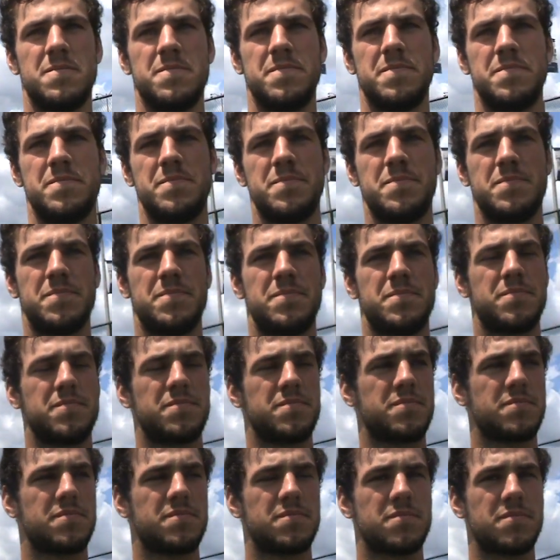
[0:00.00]
Justin
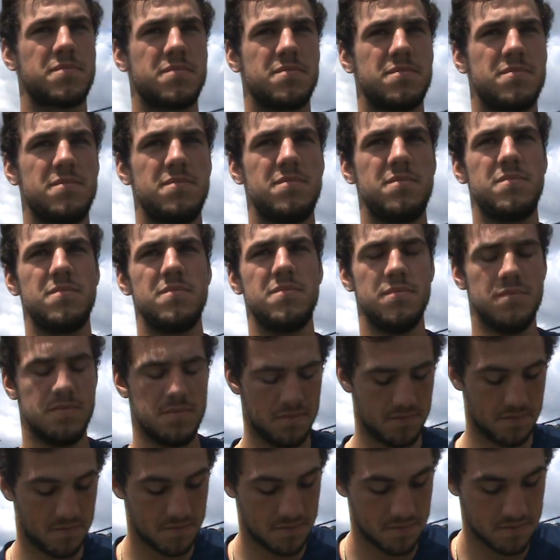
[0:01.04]
pretty well to
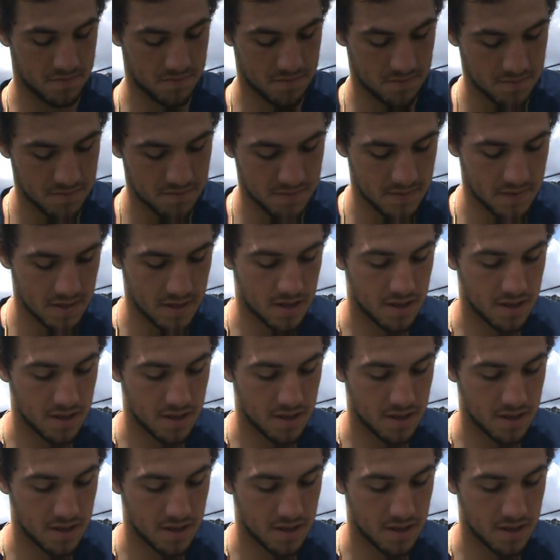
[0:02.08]
Rod's offense?